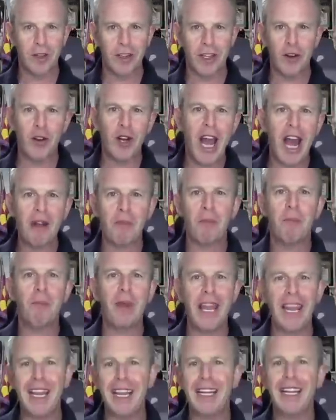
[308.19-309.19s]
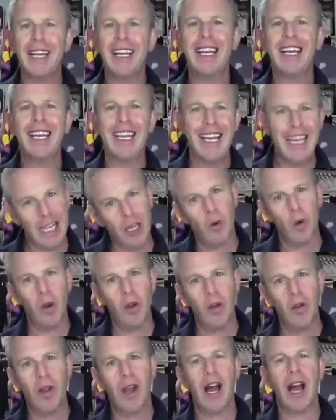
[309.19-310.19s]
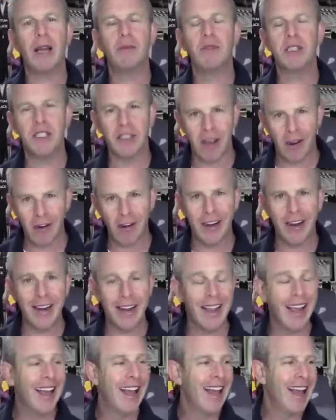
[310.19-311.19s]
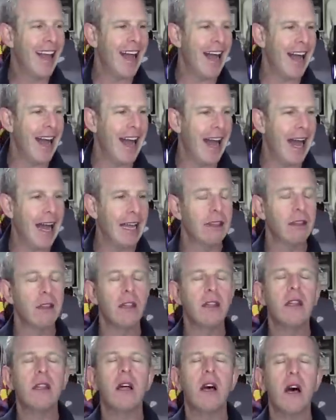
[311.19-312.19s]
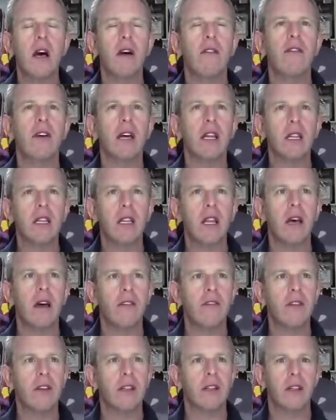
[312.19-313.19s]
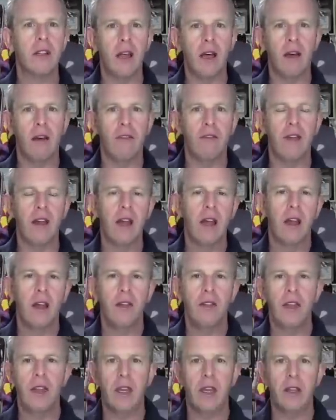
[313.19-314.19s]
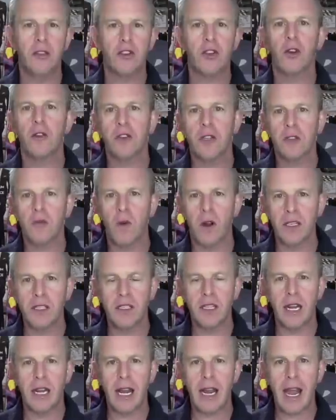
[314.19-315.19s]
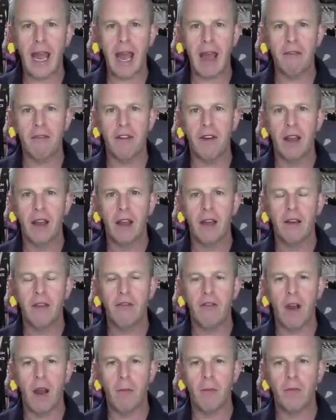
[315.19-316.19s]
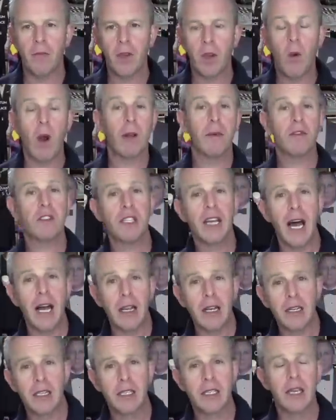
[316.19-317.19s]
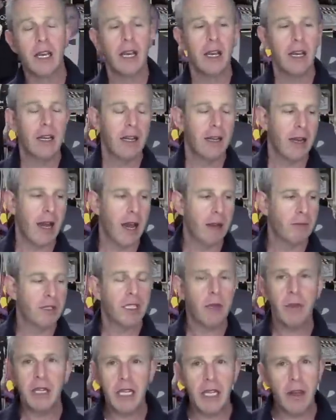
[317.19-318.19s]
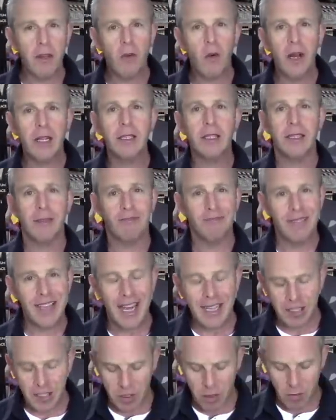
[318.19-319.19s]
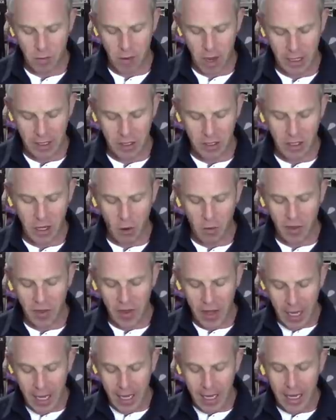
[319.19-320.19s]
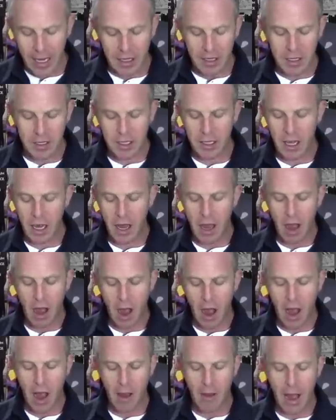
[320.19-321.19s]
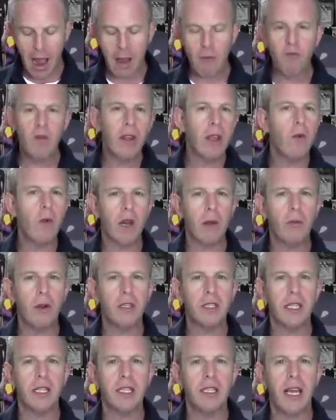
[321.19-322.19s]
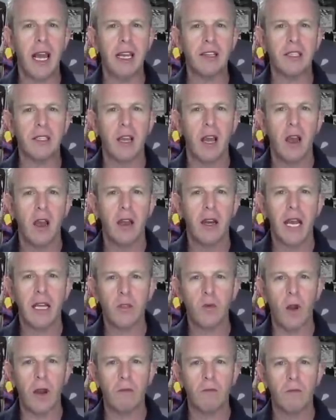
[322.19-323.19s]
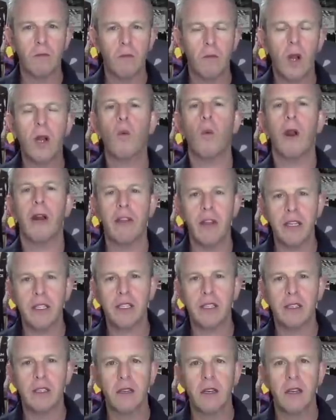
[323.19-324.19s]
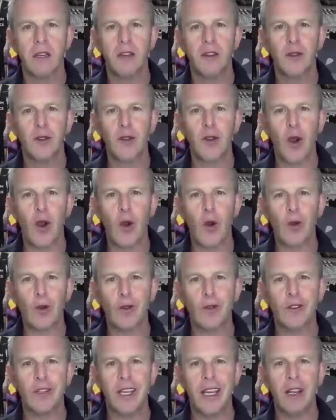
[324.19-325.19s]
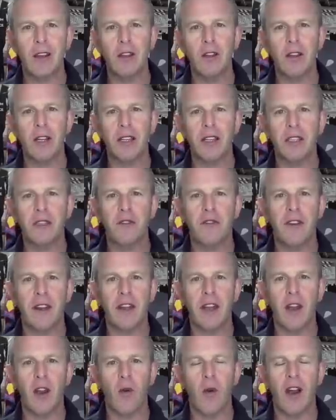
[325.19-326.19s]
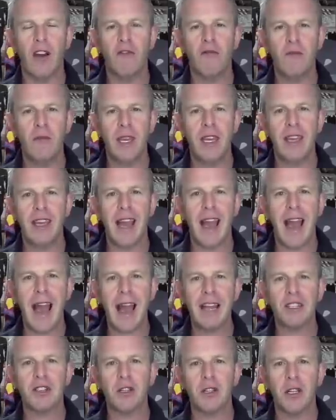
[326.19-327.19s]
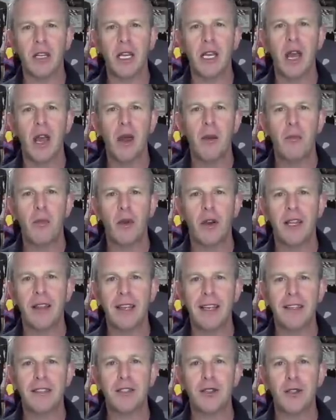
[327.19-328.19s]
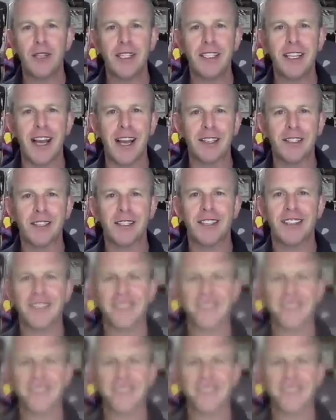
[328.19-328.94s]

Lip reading: They're not made equal. I'm sorry. I love, love, love the church's ones that I have from Quantum of Solace. Some of the other ones, not so much. So these, I really want to put to the test. Guess what? We're going to wear these. So take a look at this video of me actually putting these to the test.